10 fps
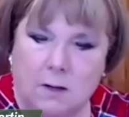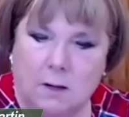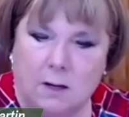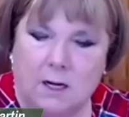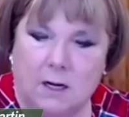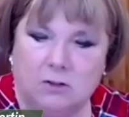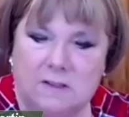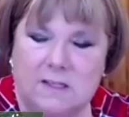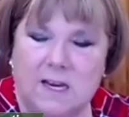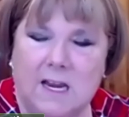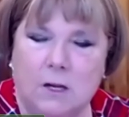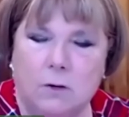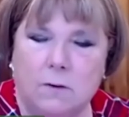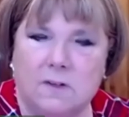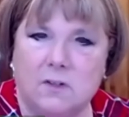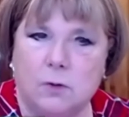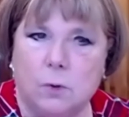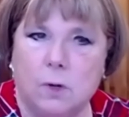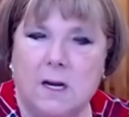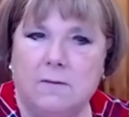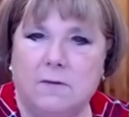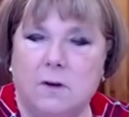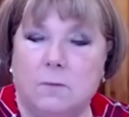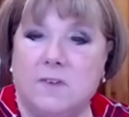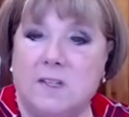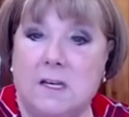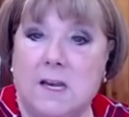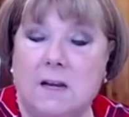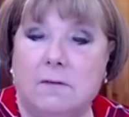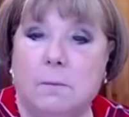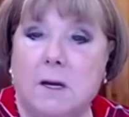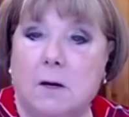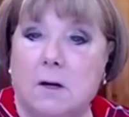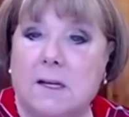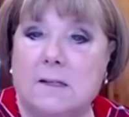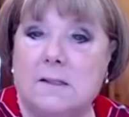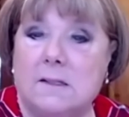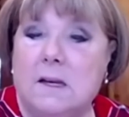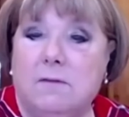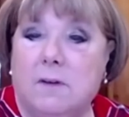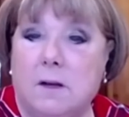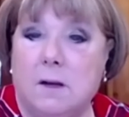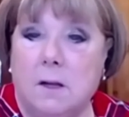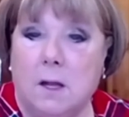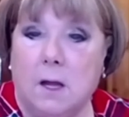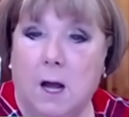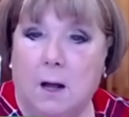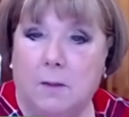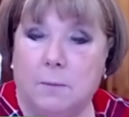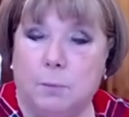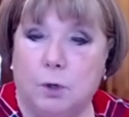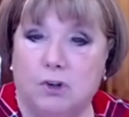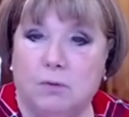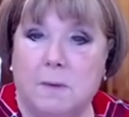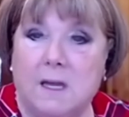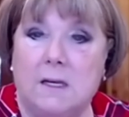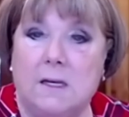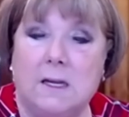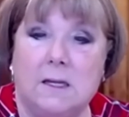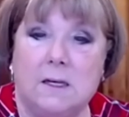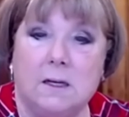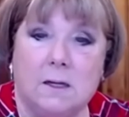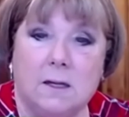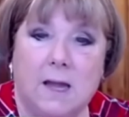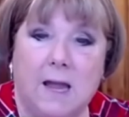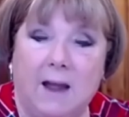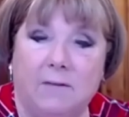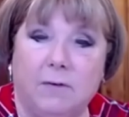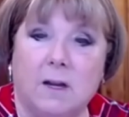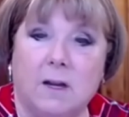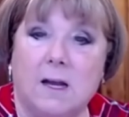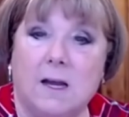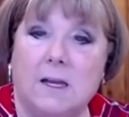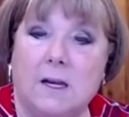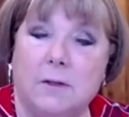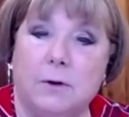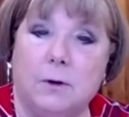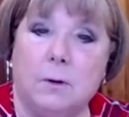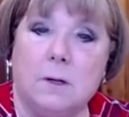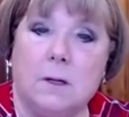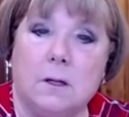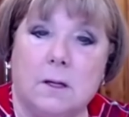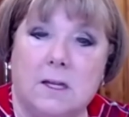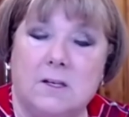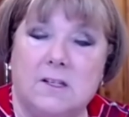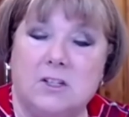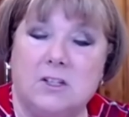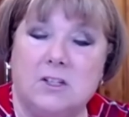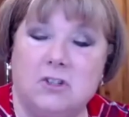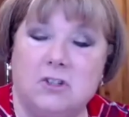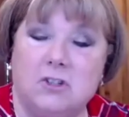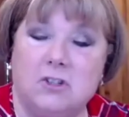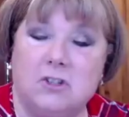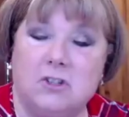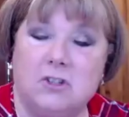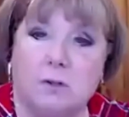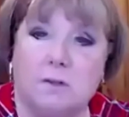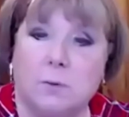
and I'll just take you to the story of, you've seen Native Americans and even the Bushmen in Africa and other indigenous cultures, when